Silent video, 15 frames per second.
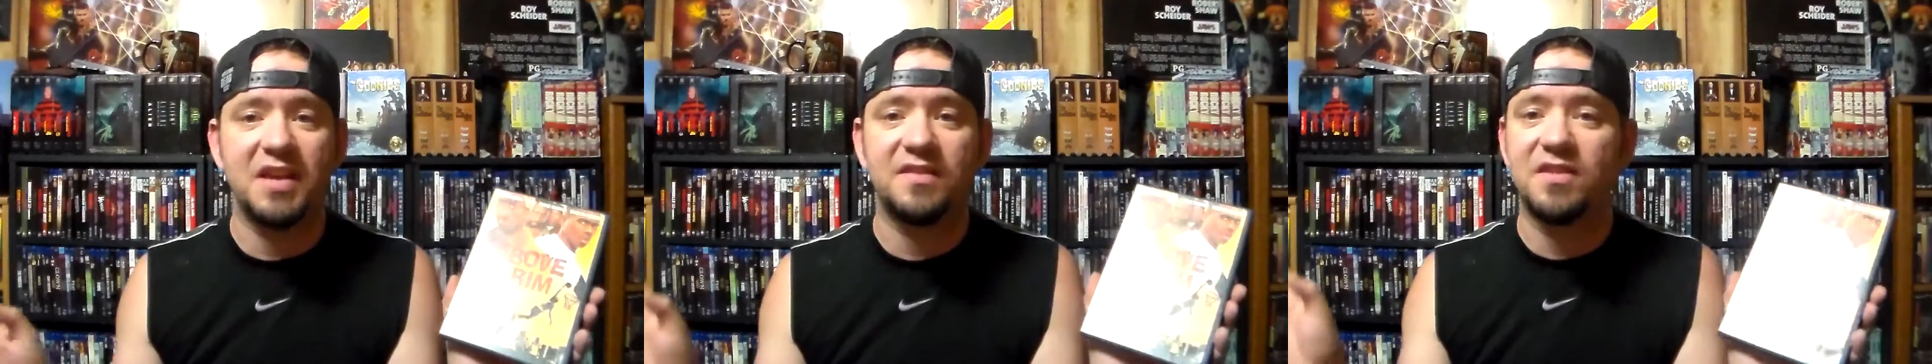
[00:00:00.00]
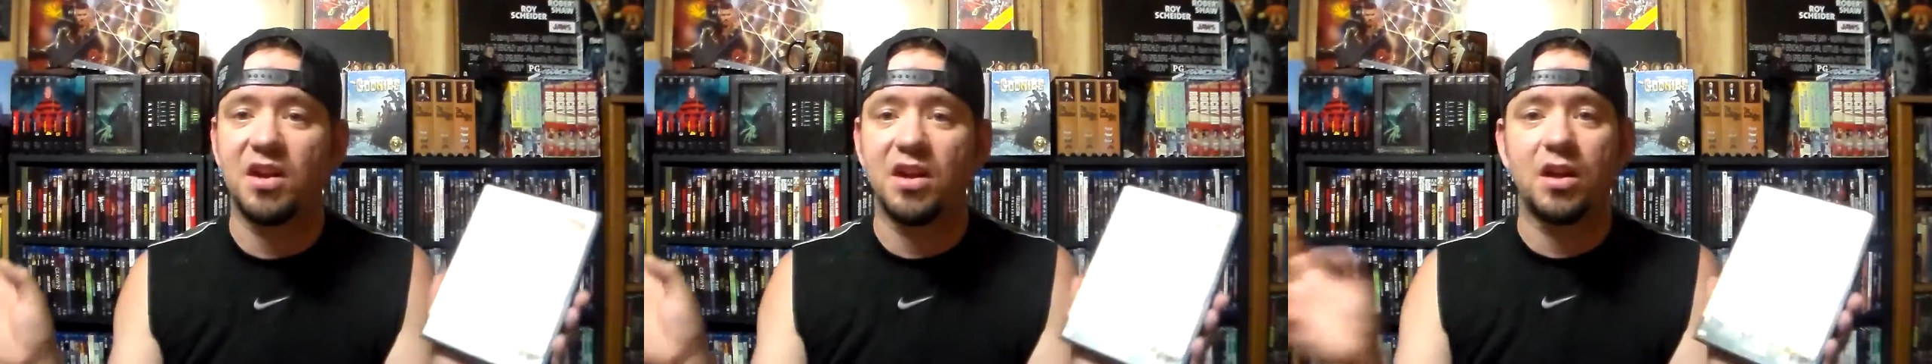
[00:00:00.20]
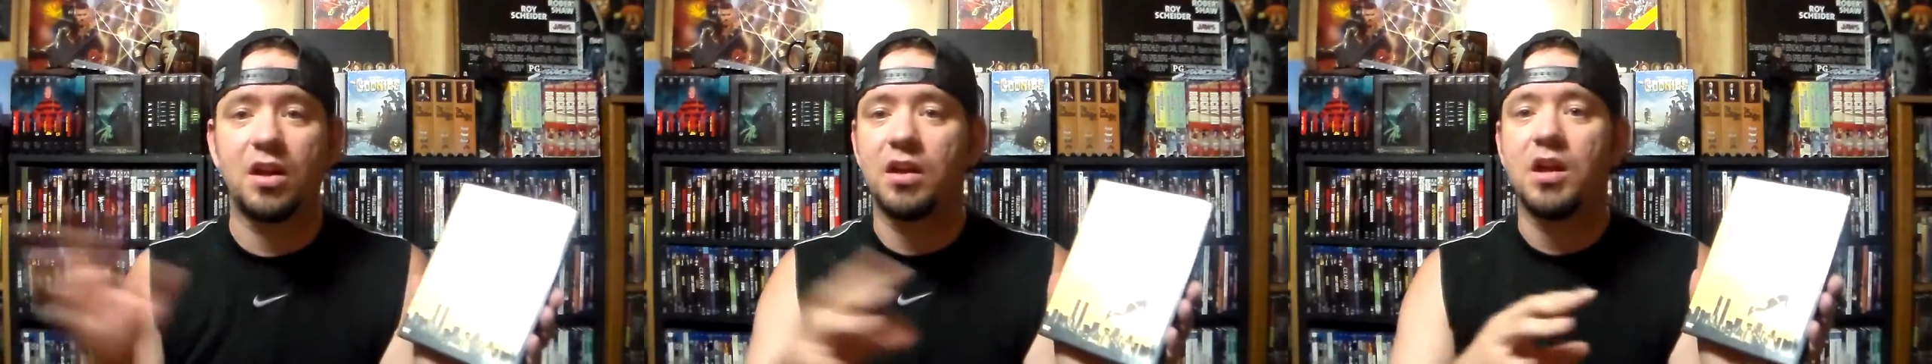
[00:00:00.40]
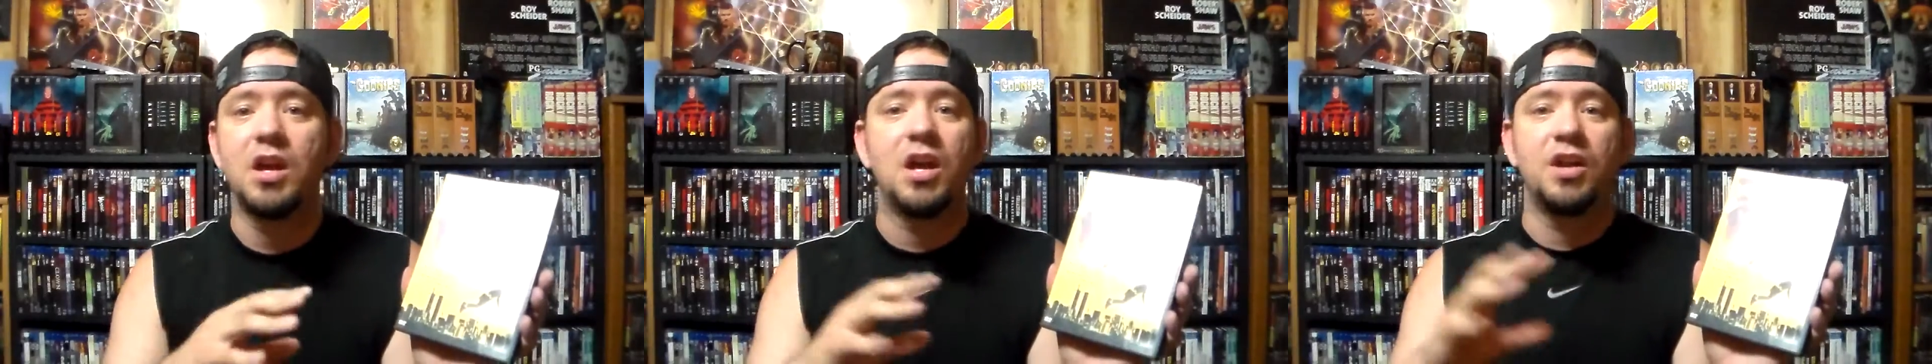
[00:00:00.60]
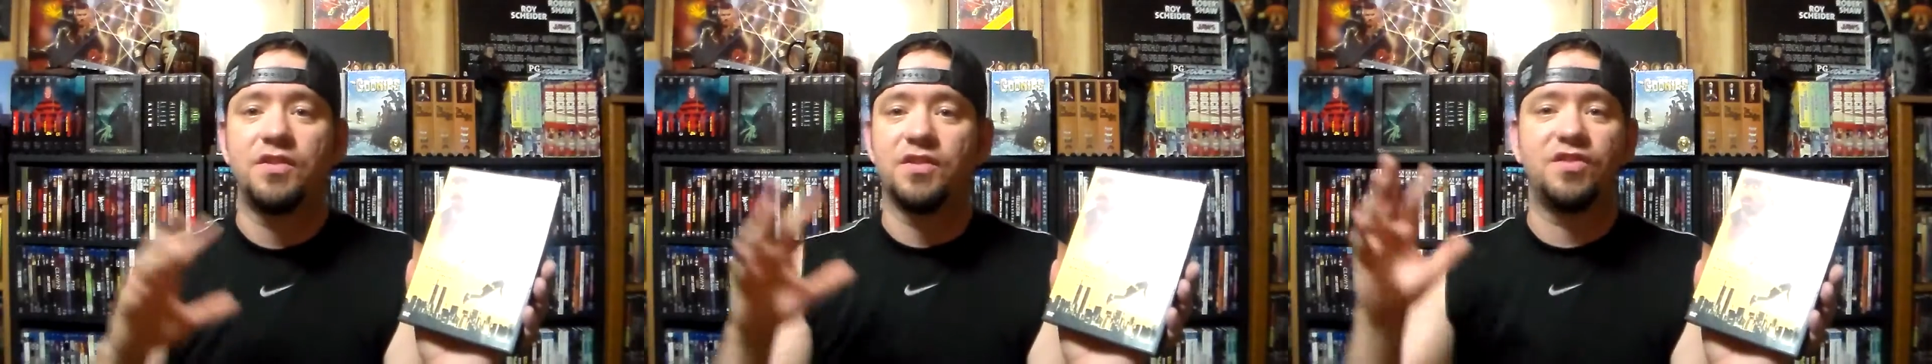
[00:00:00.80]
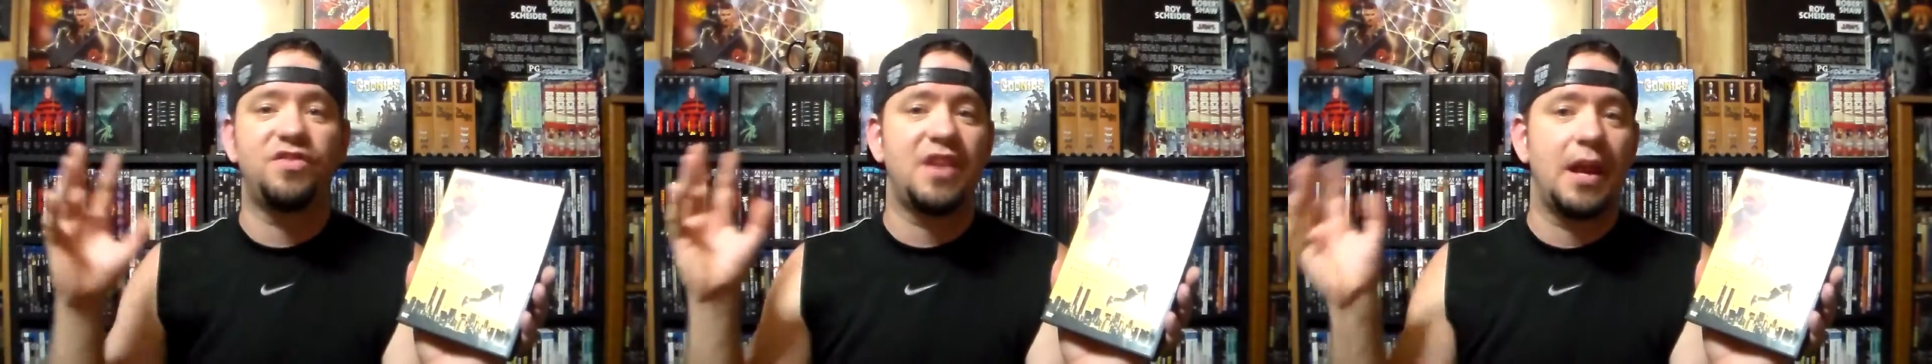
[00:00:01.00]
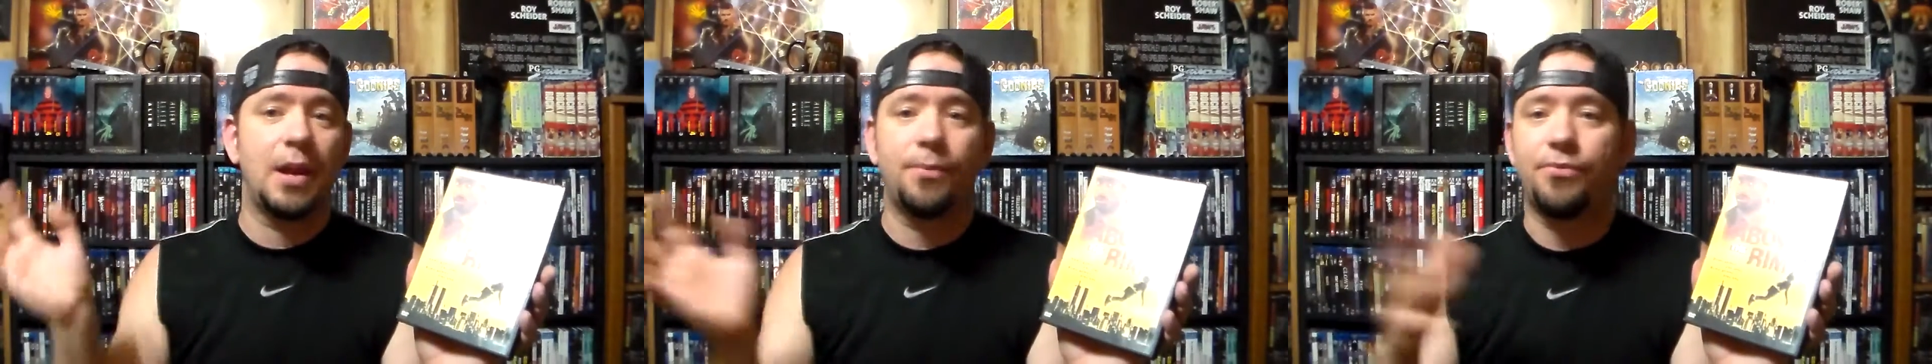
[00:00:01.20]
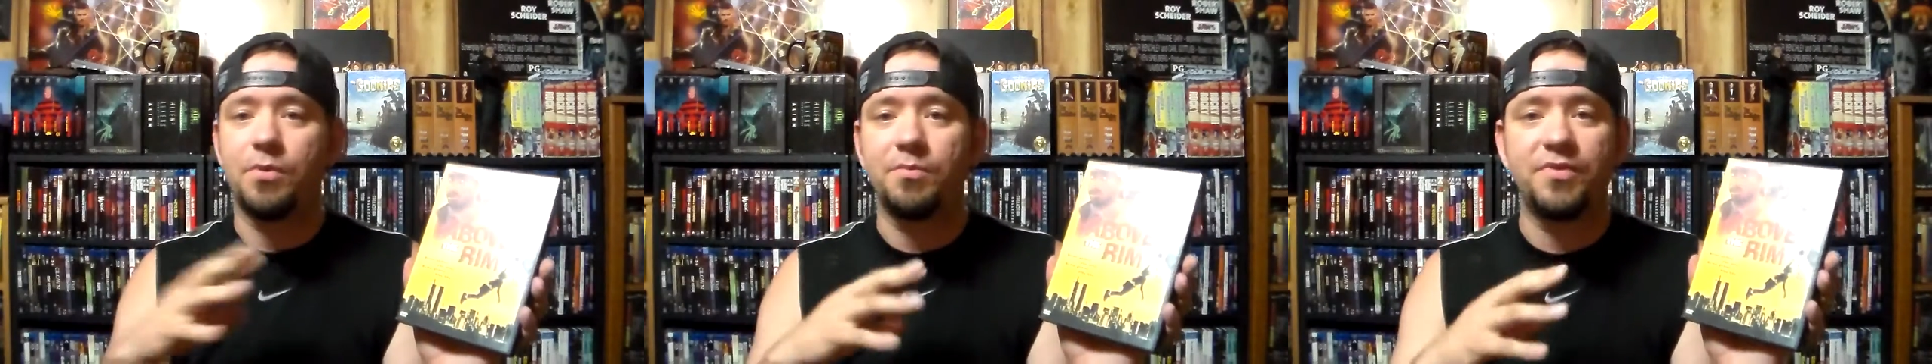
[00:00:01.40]
He's going to just stand
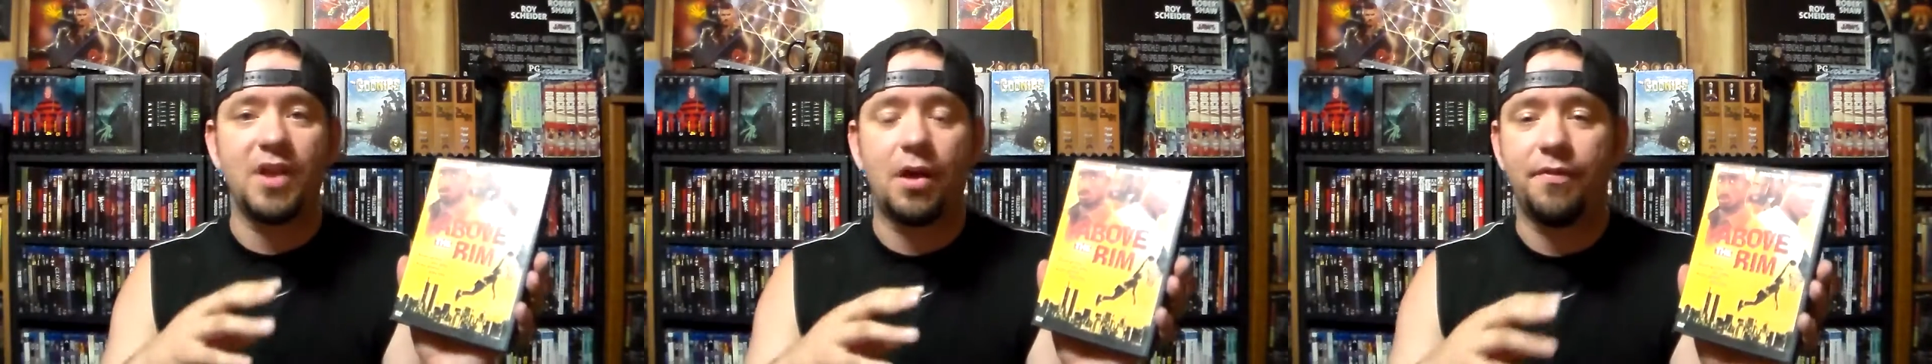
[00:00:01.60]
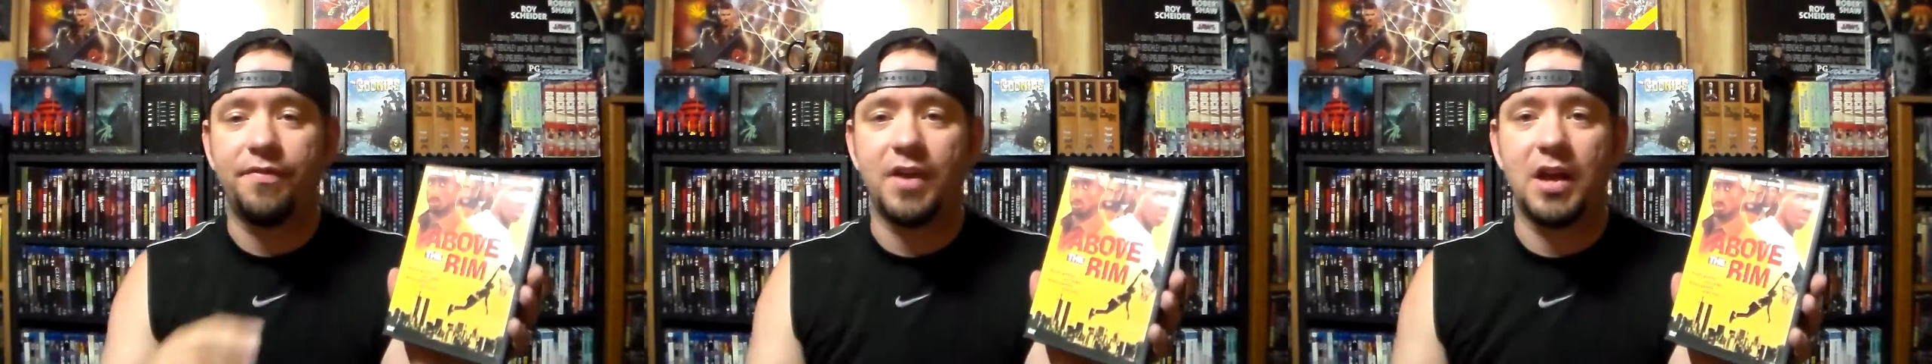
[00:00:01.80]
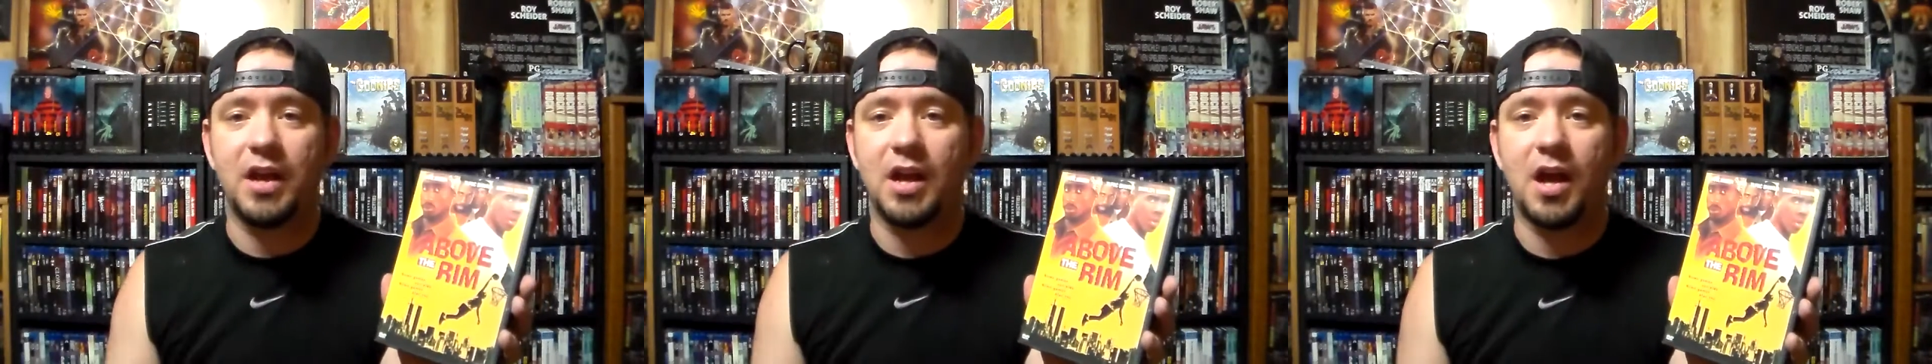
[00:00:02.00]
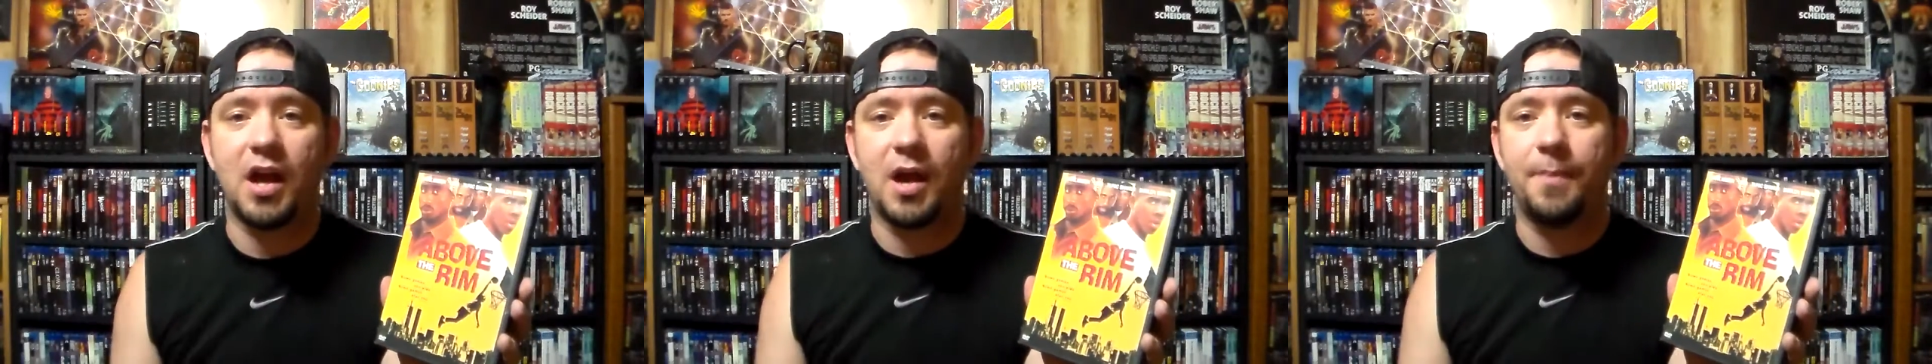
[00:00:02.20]
up for himself and,